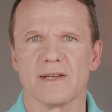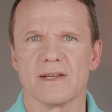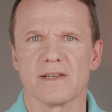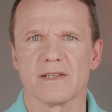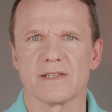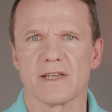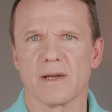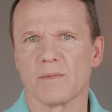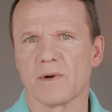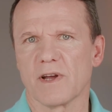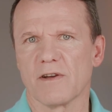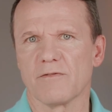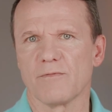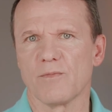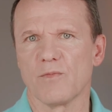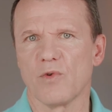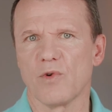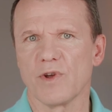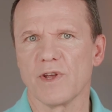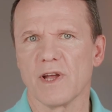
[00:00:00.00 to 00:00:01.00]
Some have
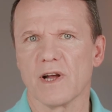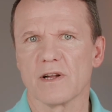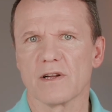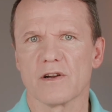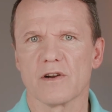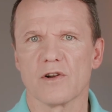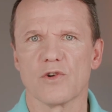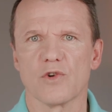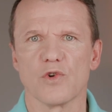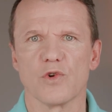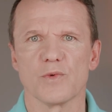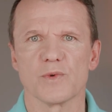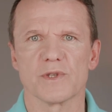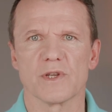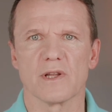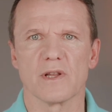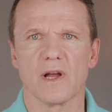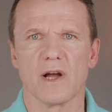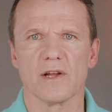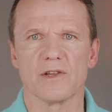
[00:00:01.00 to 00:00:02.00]
more younger groups
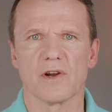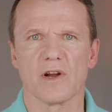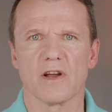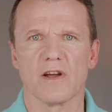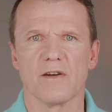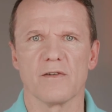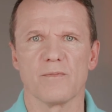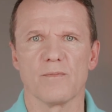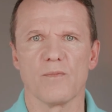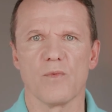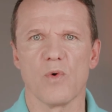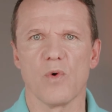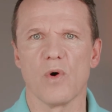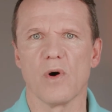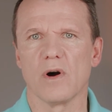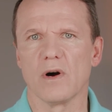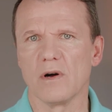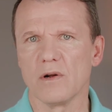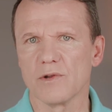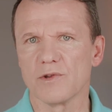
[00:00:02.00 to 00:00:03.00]
and others have
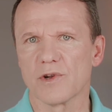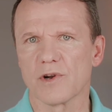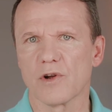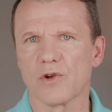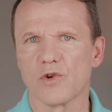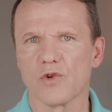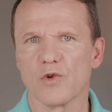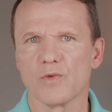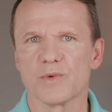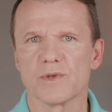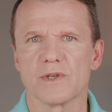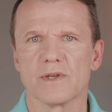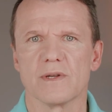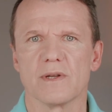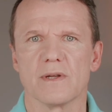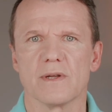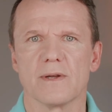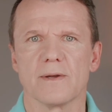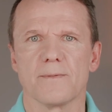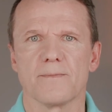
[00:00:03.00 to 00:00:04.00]
more older groups.
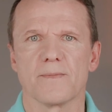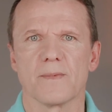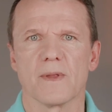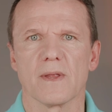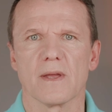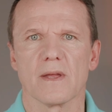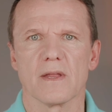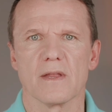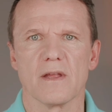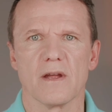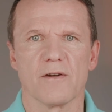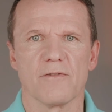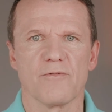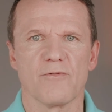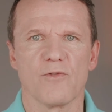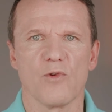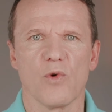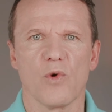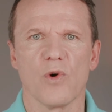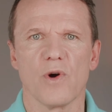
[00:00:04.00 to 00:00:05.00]

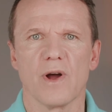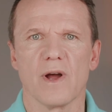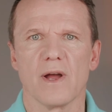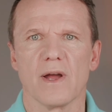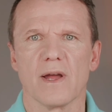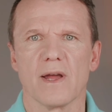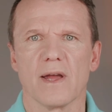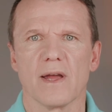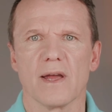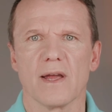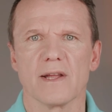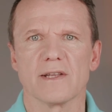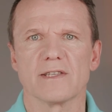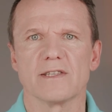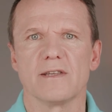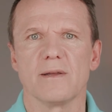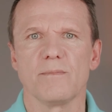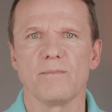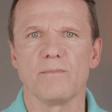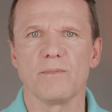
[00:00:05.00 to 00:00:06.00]
Therefore, it's
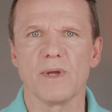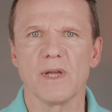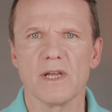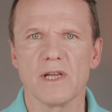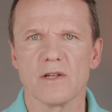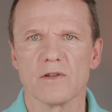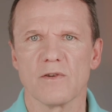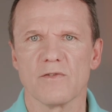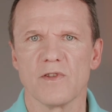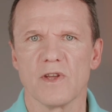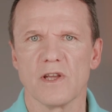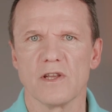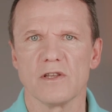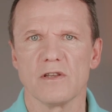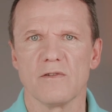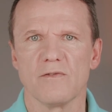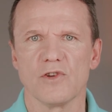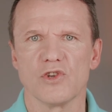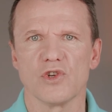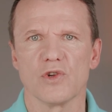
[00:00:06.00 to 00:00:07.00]
the mean of the
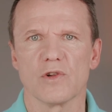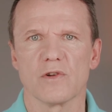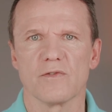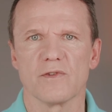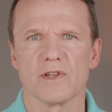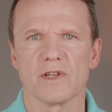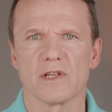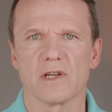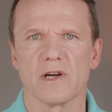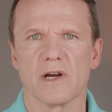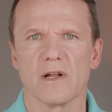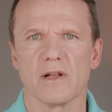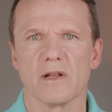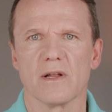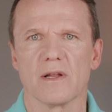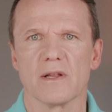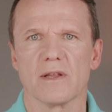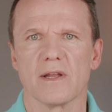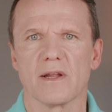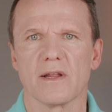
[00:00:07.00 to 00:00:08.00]
individual quintile
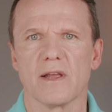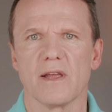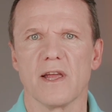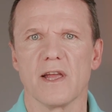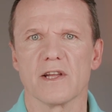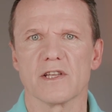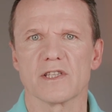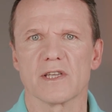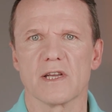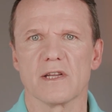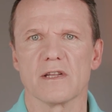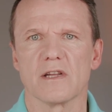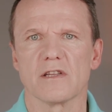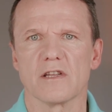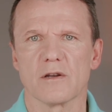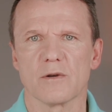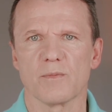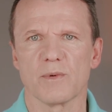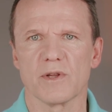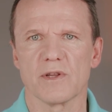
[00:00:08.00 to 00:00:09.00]
that gets an
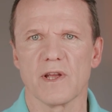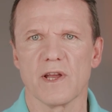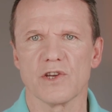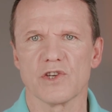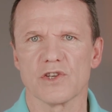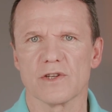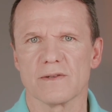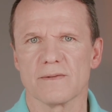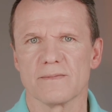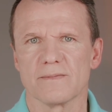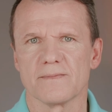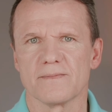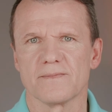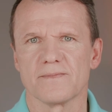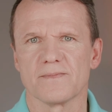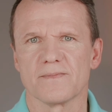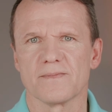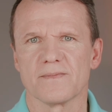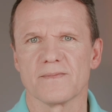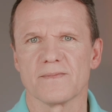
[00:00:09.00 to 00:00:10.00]
interpretation,
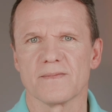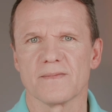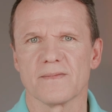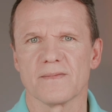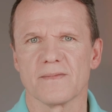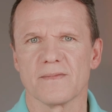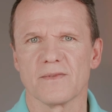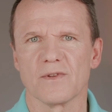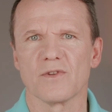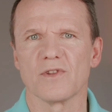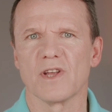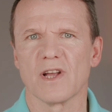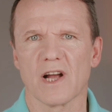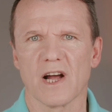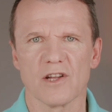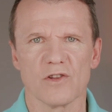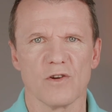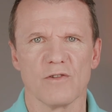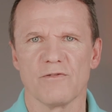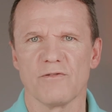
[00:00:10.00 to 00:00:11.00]
not the
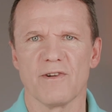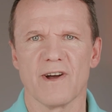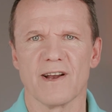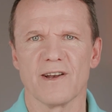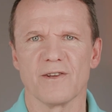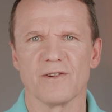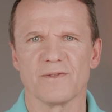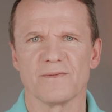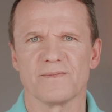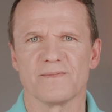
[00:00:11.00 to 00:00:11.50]
cutoff value.